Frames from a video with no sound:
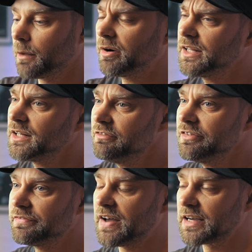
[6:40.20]
But I love
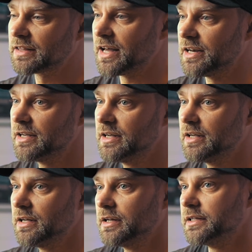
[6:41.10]
the fact that
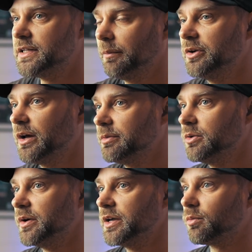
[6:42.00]

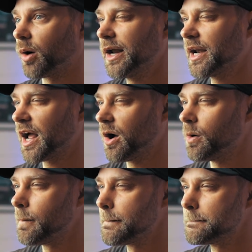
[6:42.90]
WWE right
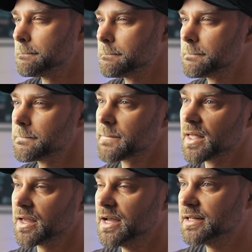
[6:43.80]
now,
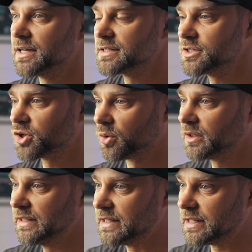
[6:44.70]
it doesn't
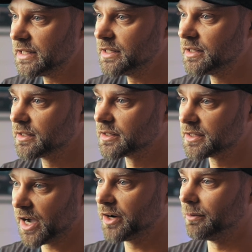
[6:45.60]
totally need the
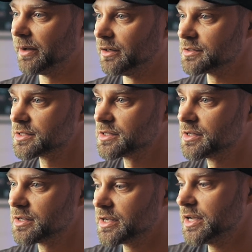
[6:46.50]
title belts
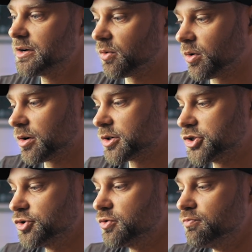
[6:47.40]
in order
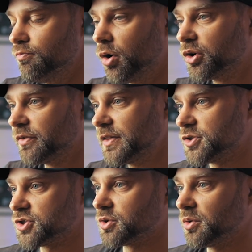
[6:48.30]
to motivate
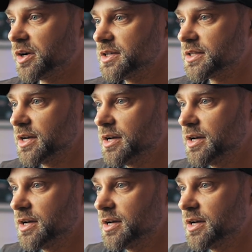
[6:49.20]
the stories.